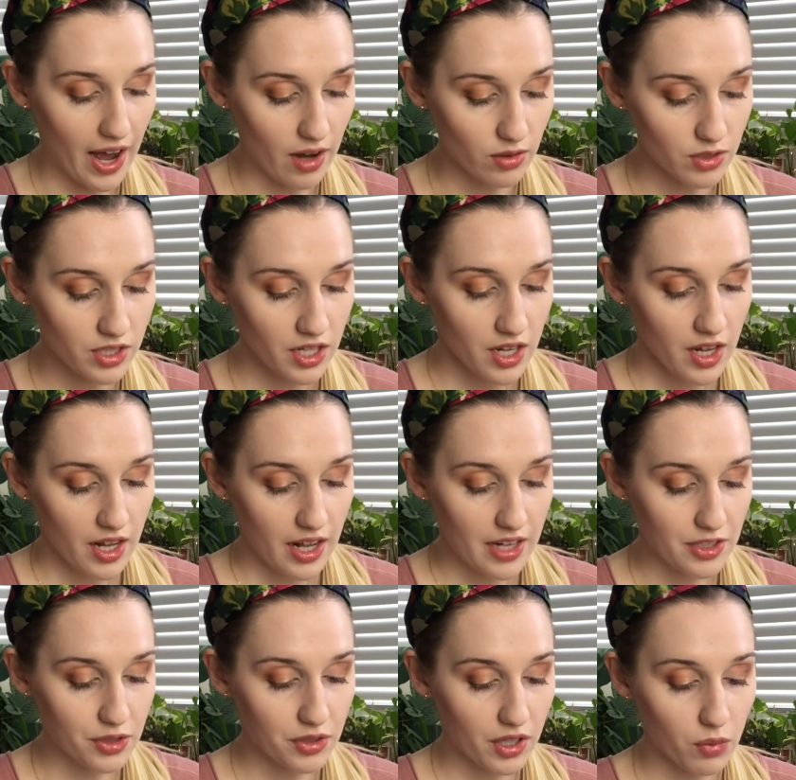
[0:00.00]
out
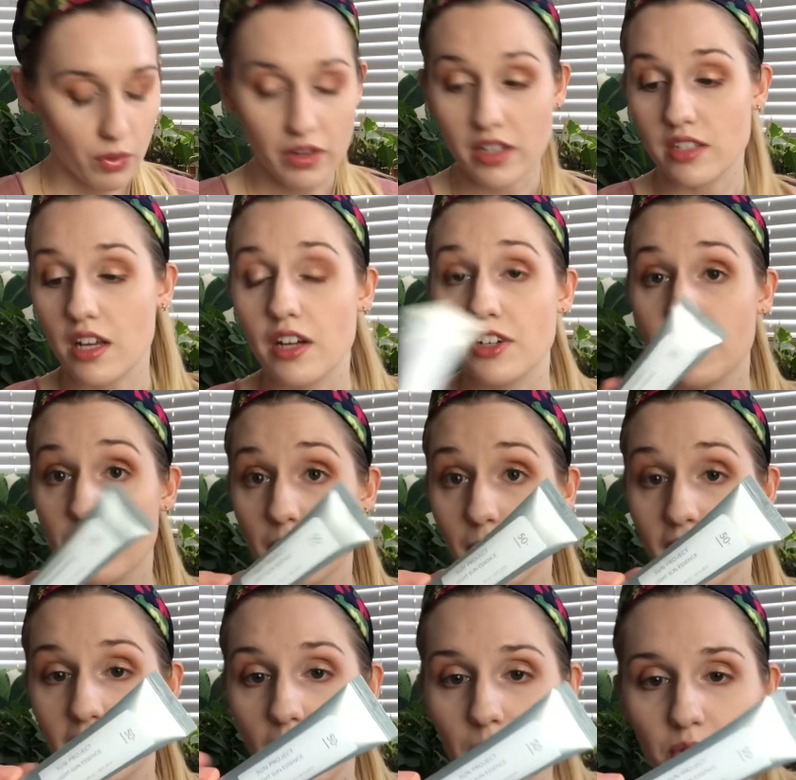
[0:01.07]
and you can wear this under your
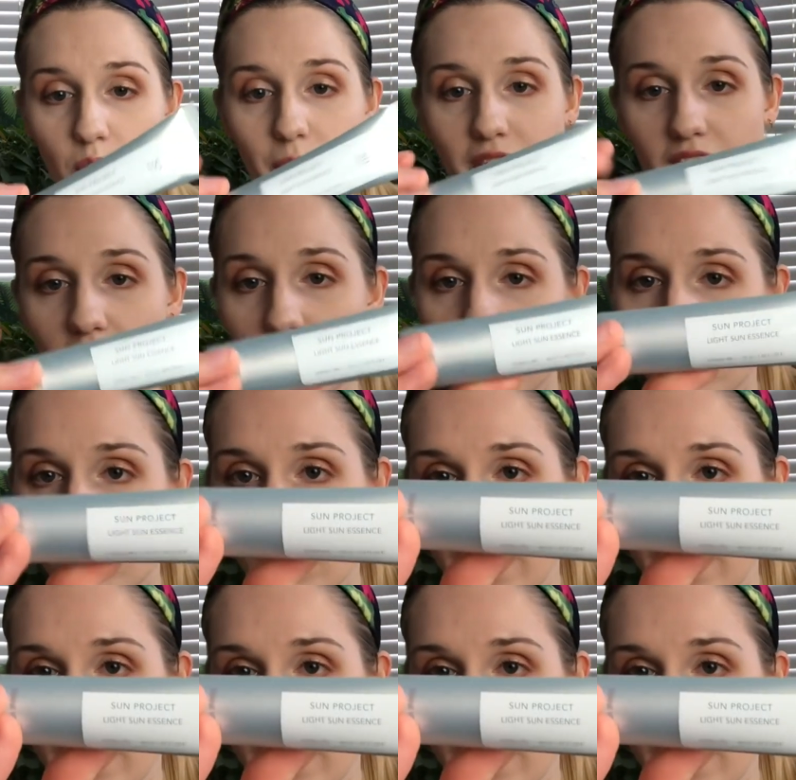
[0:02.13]
makeup. So I'm excited to